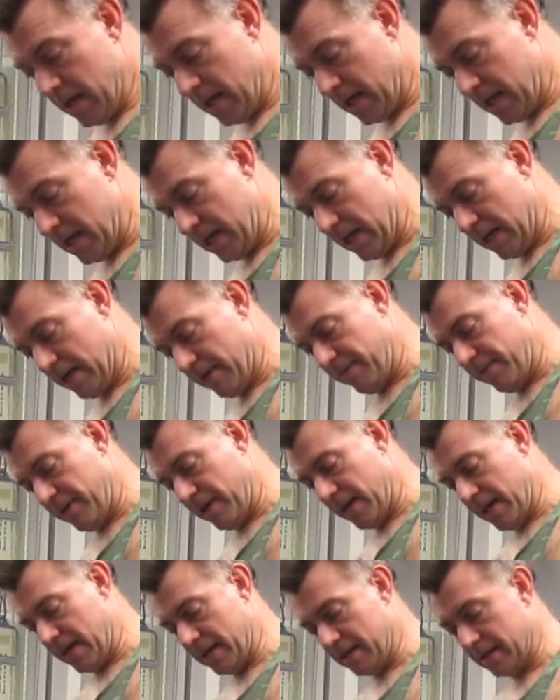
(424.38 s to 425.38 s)
I have
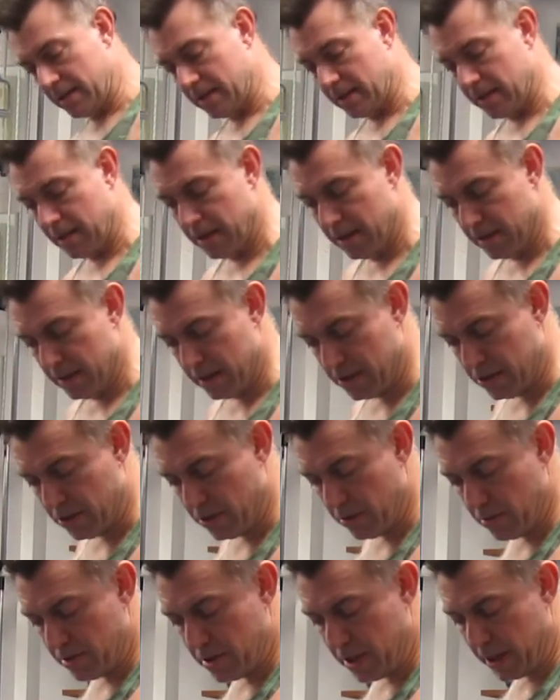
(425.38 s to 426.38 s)
added
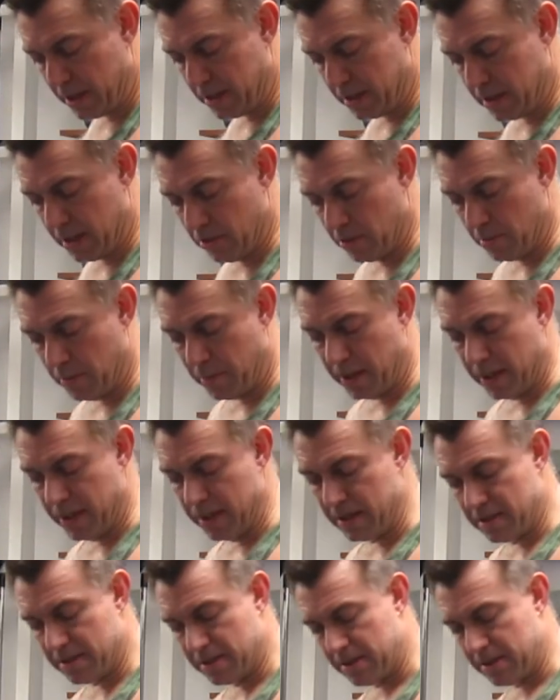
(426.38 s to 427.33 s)
2 10 kilo plates,